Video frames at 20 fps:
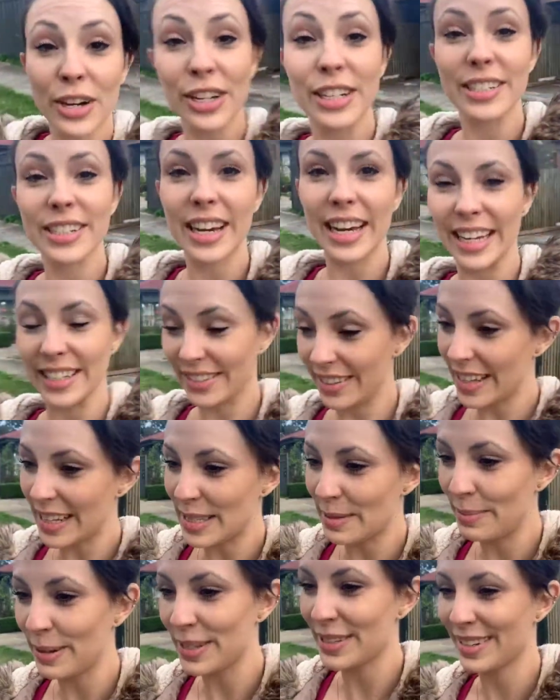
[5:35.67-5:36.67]
going to die, so
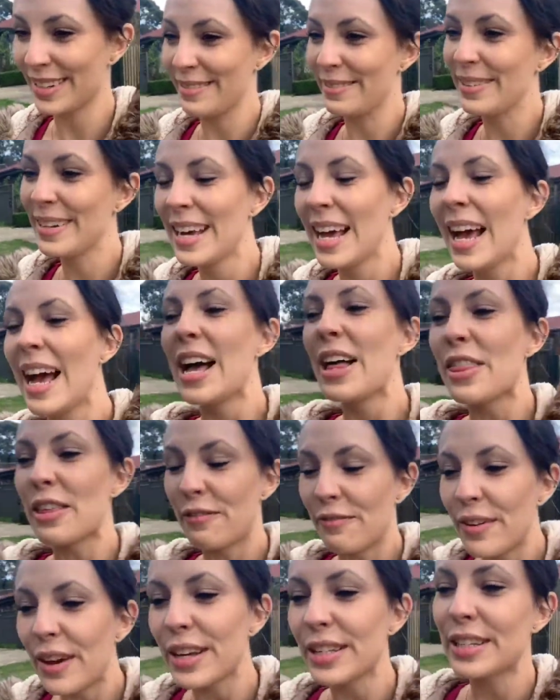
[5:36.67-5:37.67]
that's a positive. The
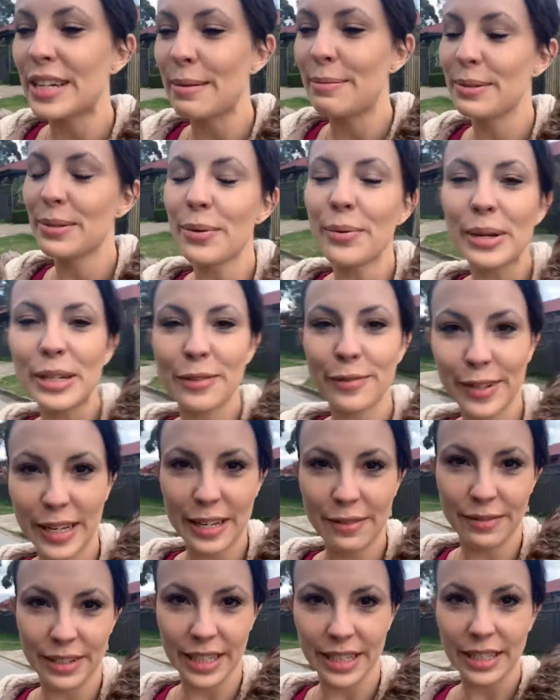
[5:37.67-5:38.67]
first step is always
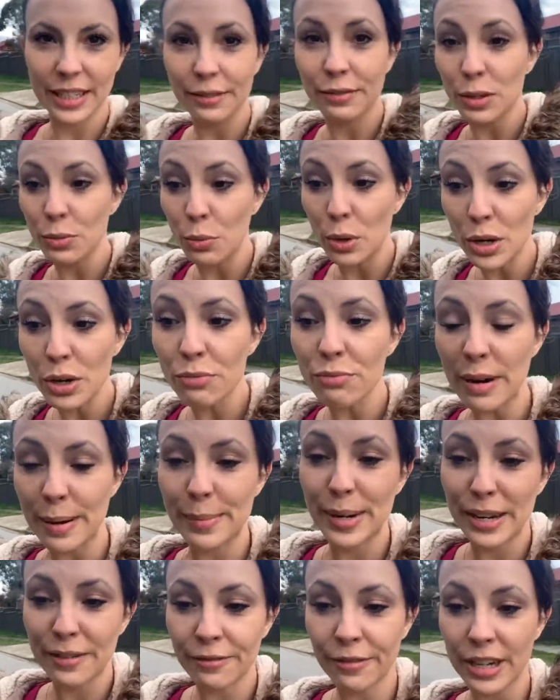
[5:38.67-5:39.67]
forgiveness. If you want to
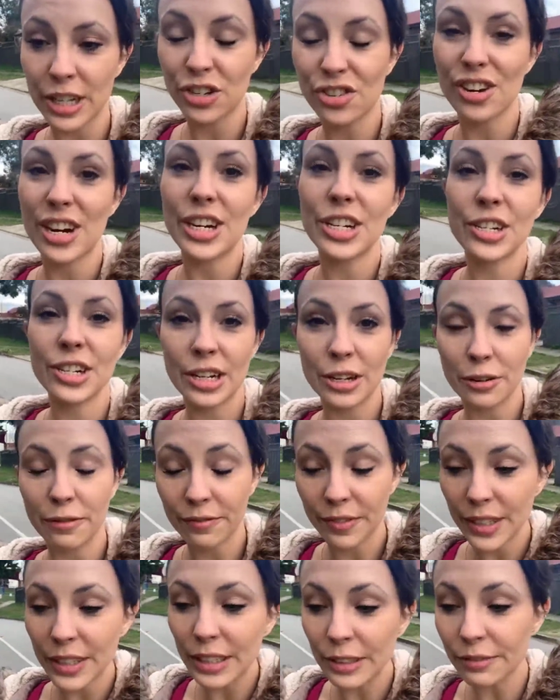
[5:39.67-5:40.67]
remedy frustration and you're feeling